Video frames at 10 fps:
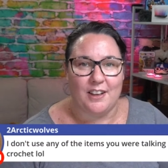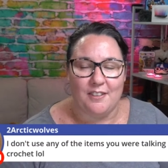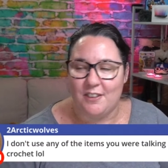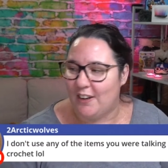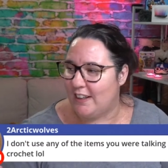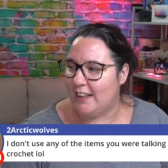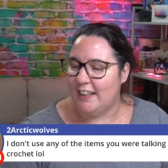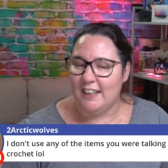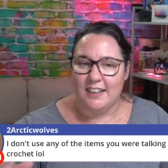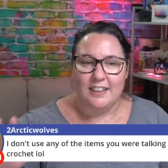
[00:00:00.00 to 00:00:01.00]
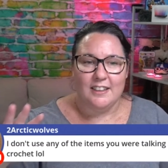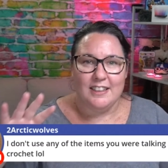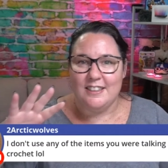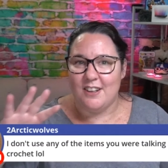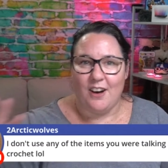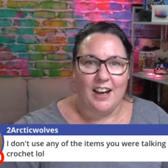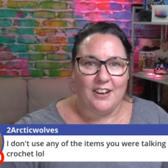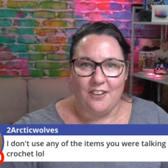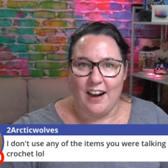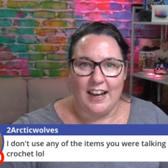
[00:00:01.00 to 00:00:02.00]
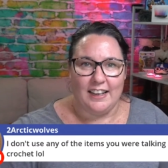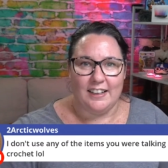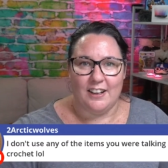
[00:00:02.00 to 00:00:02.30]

I've got entire crate